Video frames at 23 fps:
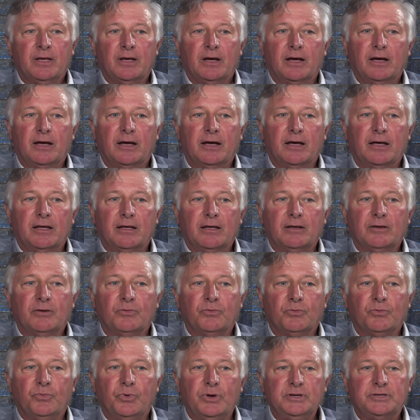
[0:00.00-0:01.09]
Uh,
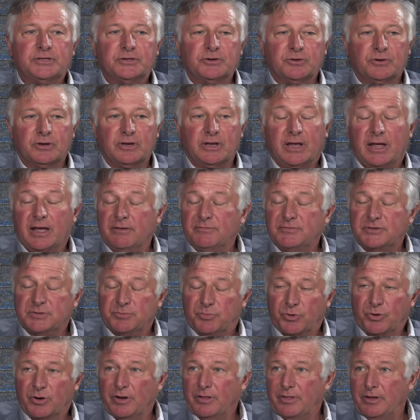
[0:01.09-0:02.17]
we certainly have
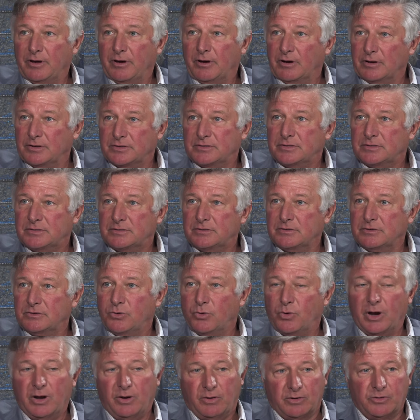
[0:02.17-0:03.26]
supported the arts
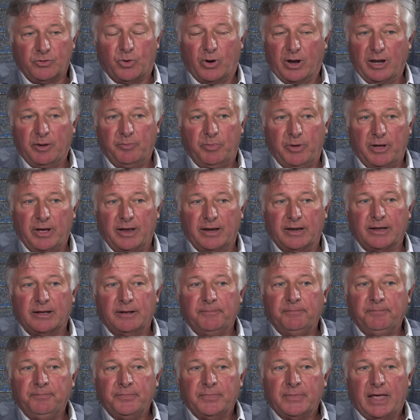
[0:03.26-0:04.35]
quite quite a bit,
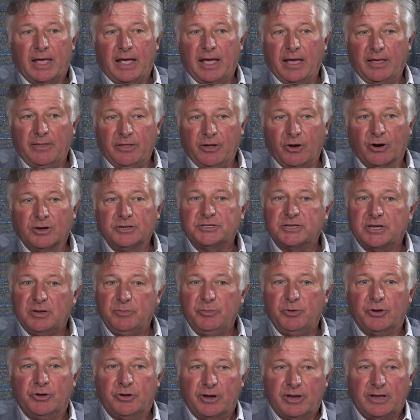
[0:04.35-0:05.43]
and the arts
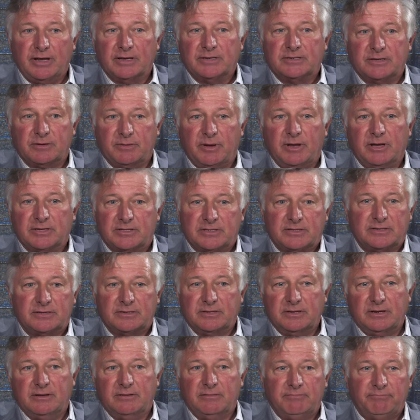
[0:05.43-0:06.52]
community. It's a
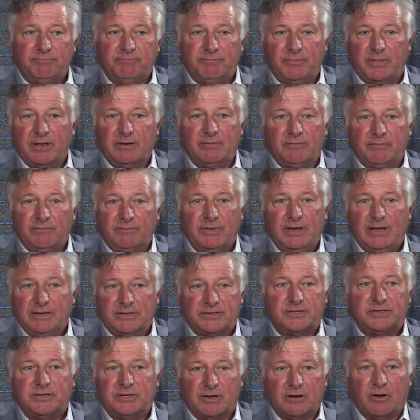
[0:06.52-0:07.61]
it's it, that needs to